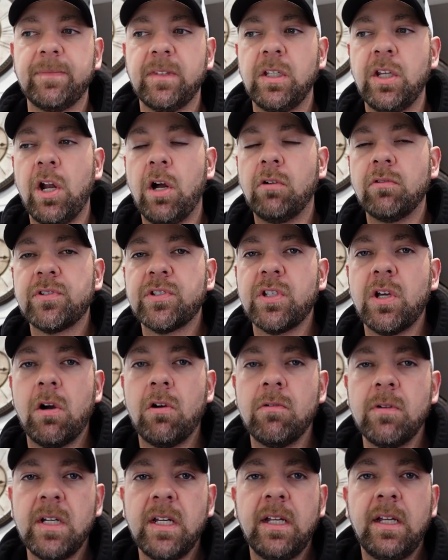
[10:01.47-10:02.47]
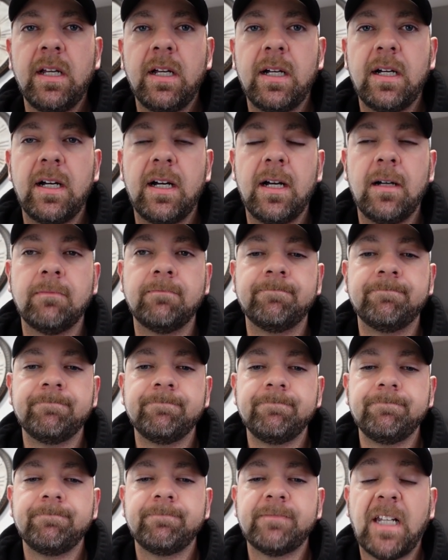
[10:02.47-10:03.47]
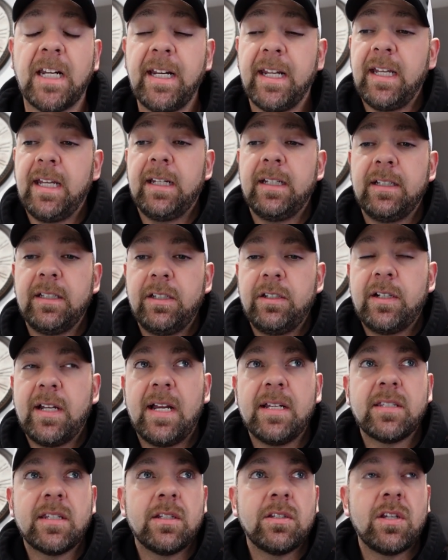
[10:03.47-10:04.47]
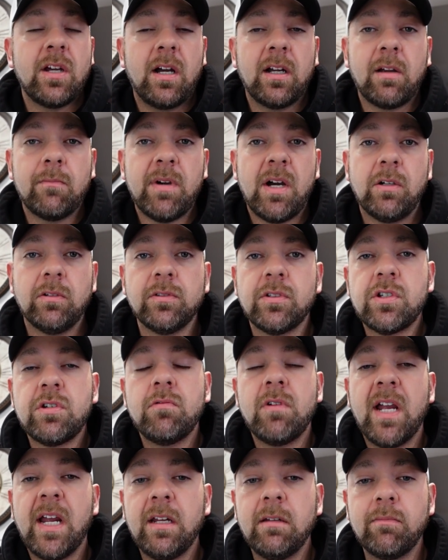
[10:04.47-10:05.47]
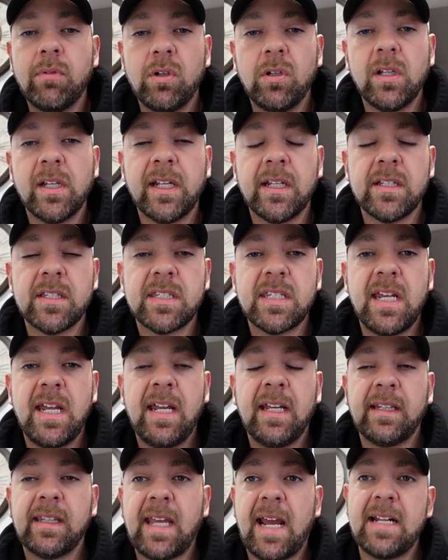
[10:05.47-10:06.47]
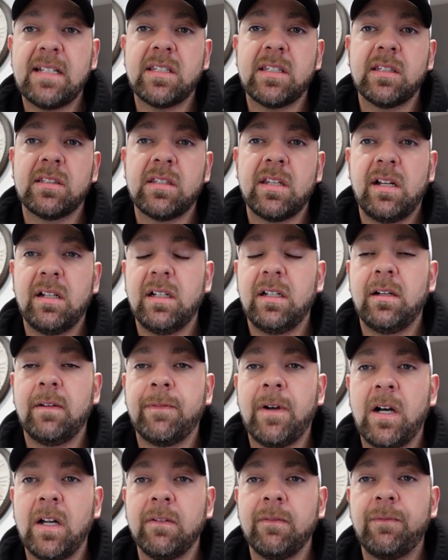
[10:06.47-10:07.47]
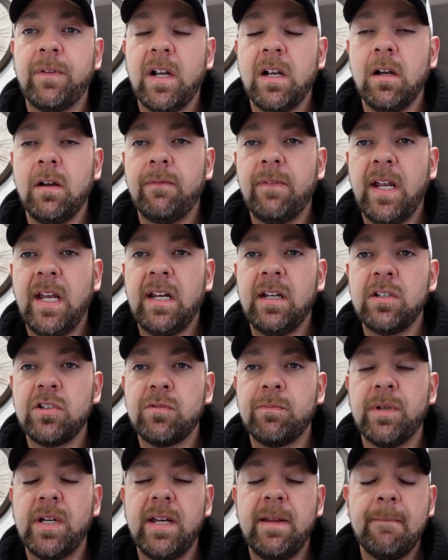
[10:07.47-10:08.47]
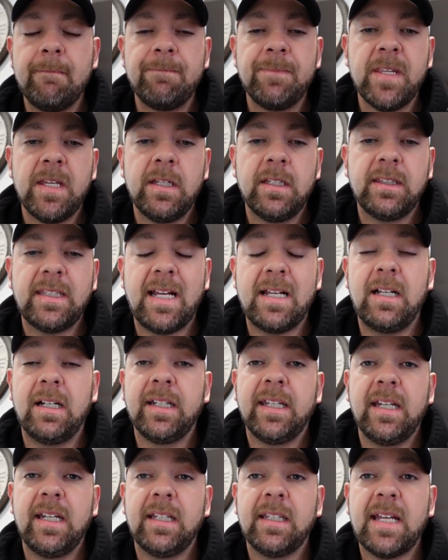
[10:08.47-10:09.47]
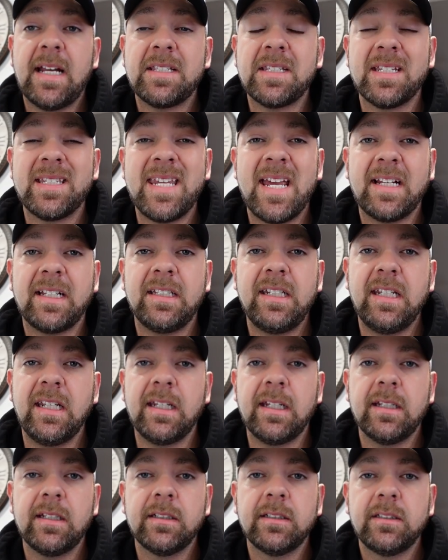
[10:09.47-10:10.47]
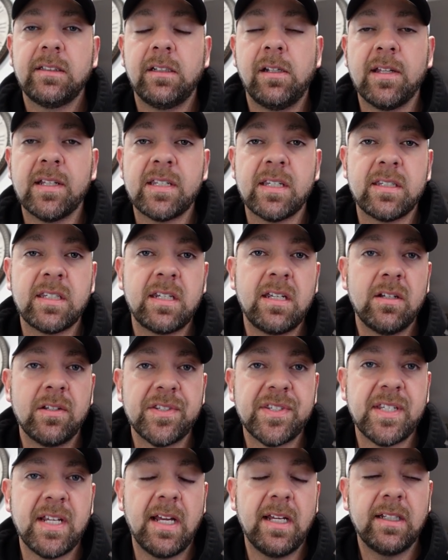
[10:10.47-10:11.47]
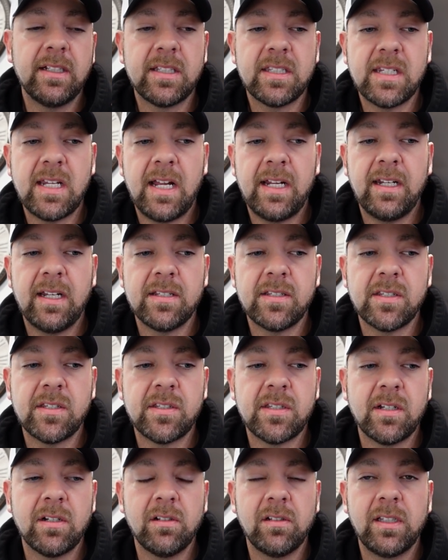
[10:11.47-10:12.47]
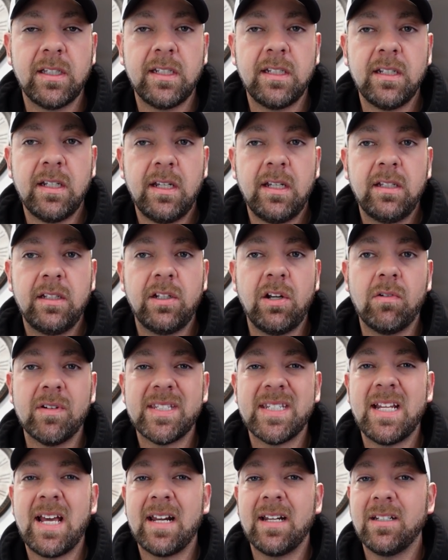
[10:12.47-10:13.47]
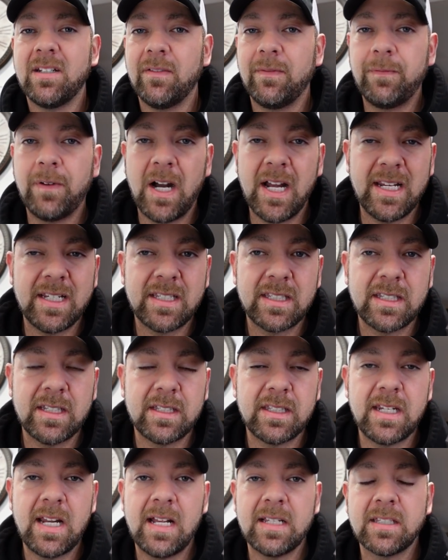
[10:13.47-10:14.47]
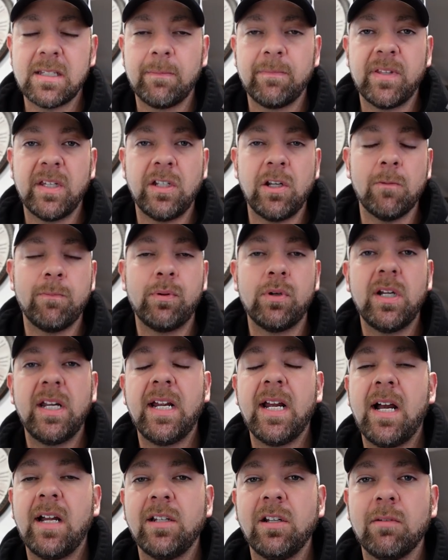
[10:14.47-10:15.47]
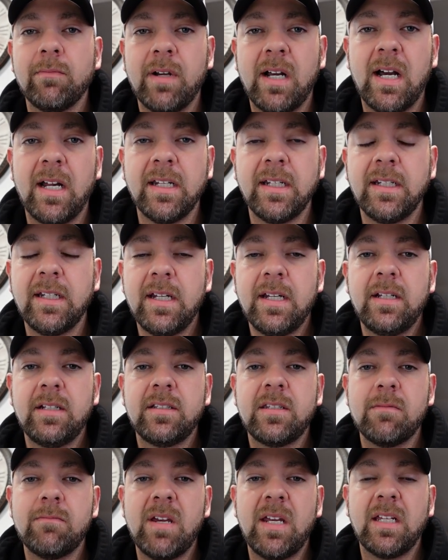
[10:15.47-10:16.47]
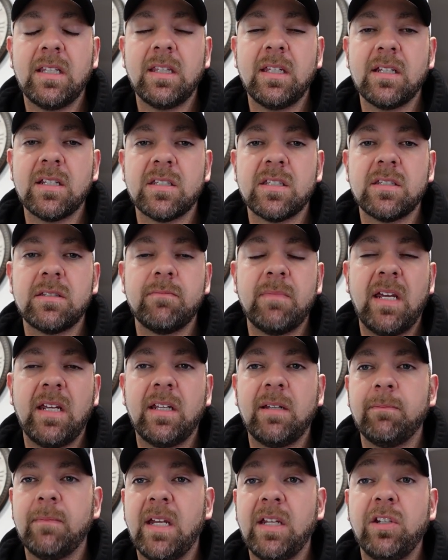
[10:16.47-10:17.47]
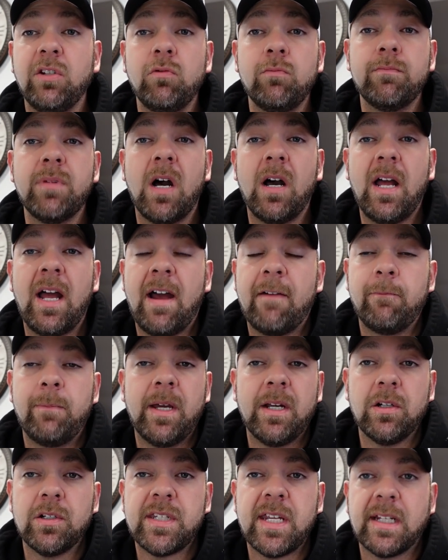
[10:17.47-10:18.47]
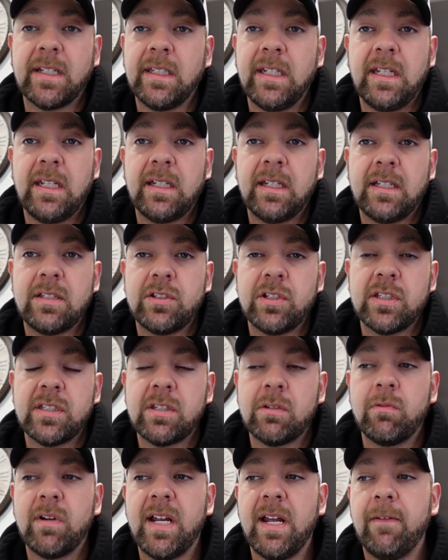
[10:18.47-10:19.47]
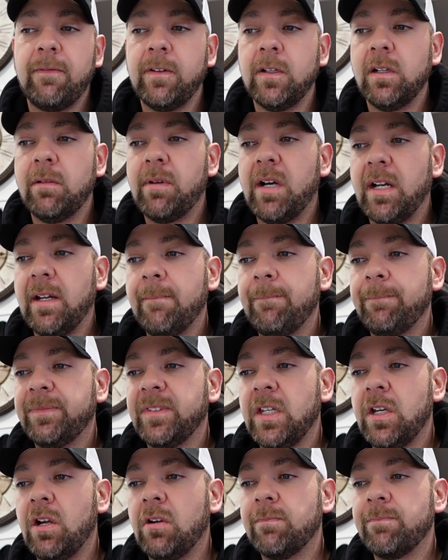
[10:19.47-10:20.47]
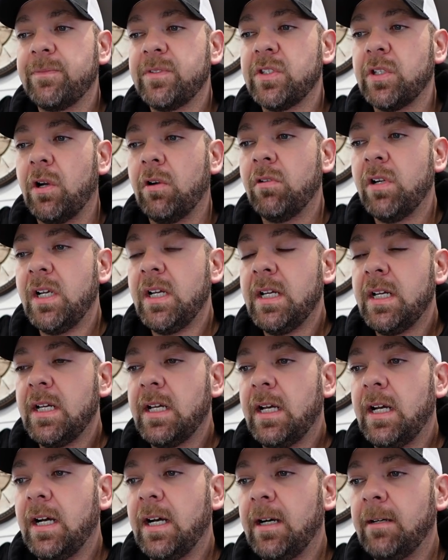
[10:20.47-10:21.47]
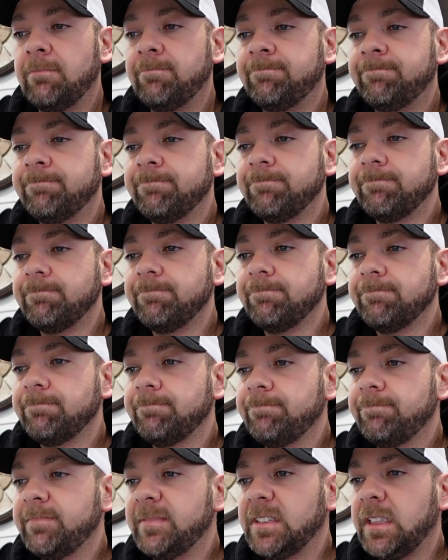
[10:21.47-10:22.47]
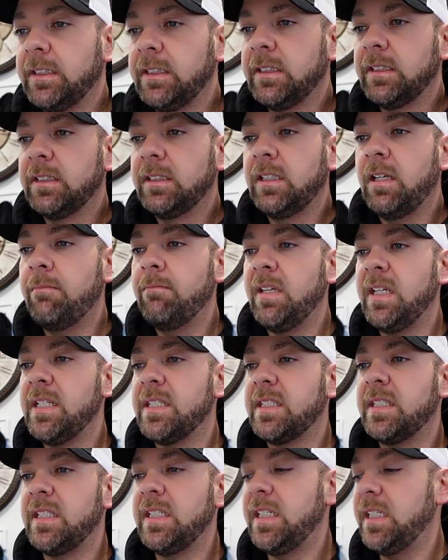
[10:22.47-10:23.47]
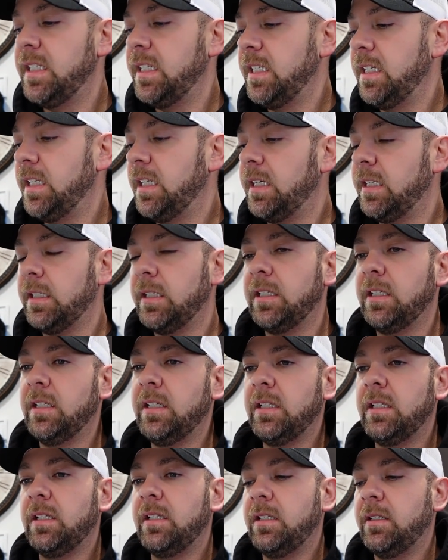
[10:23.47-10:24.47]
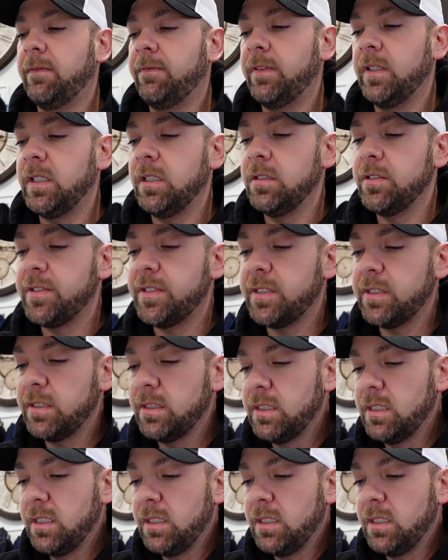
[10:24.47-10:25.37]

You know, so um, and again, you guys can talk about two-handed bowling and saying that's an unfair advantage, but that again, that's a technique. You know, it's a skill set. It's not necessarily, you know, it's not a device. It's not something you're putting on your body to make things make make you have better technique. That's just the way I feel about it. You know, so um, let me see if there's.